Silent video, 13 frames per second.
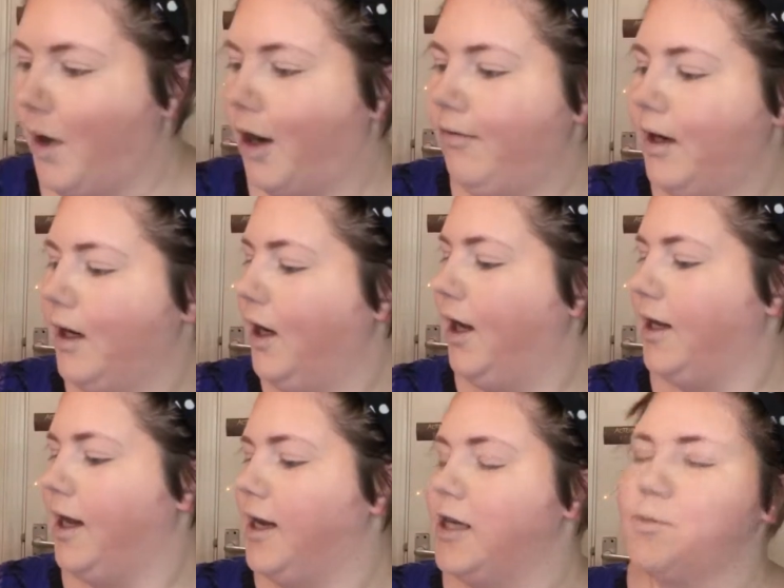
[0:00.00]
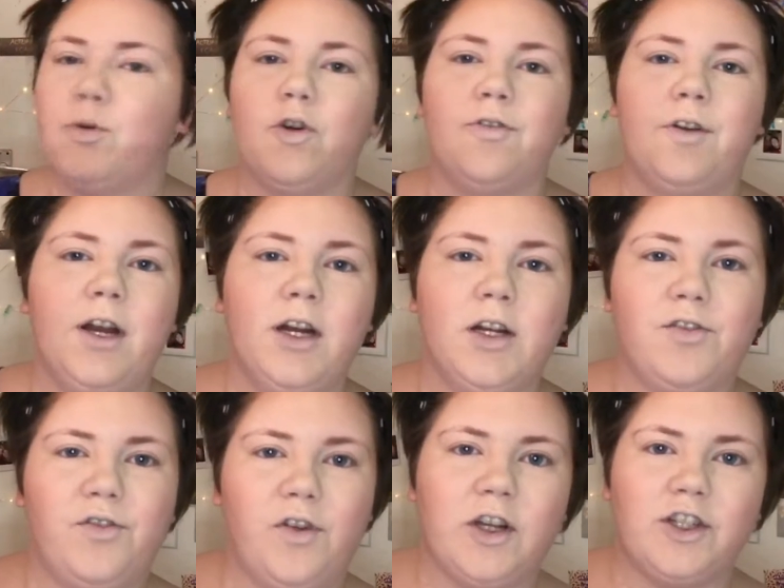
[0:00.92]
I really like that. That's brought a very nice
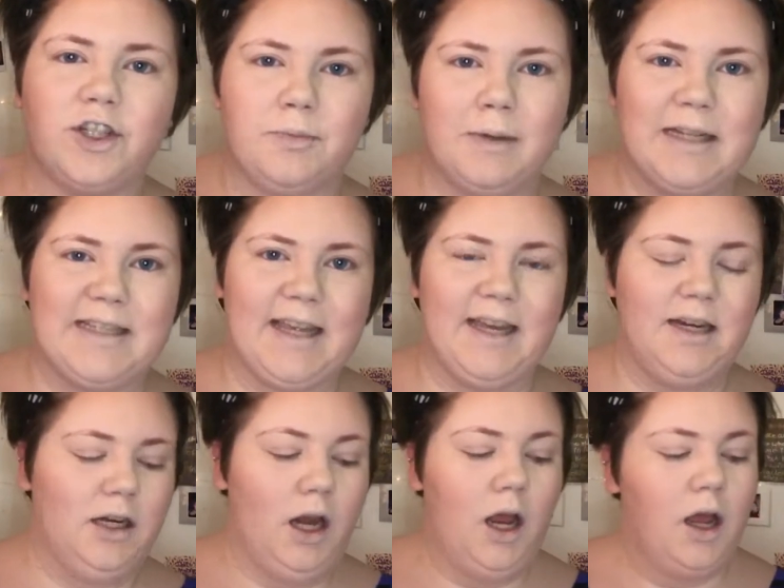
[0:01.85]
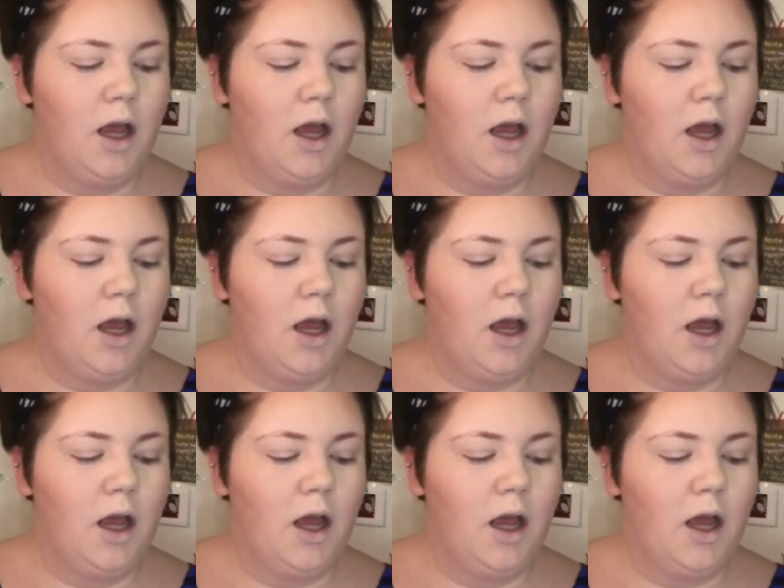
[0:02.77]
flush to my skin.